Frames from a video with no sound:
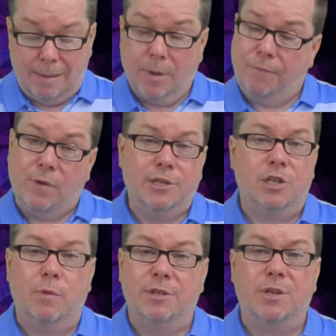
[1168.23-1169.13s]
But friends,
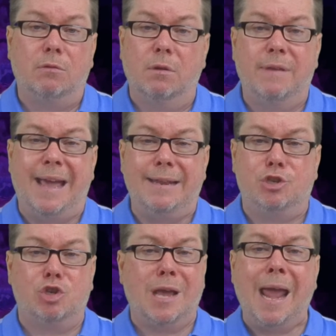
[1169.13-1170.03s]
the result of that
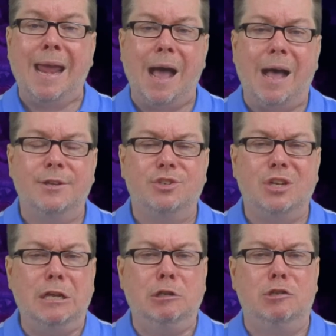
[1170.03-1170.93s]
is chaos
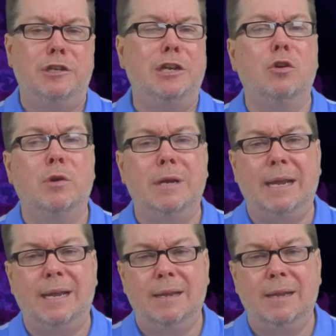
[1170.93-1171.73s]
and tyranny.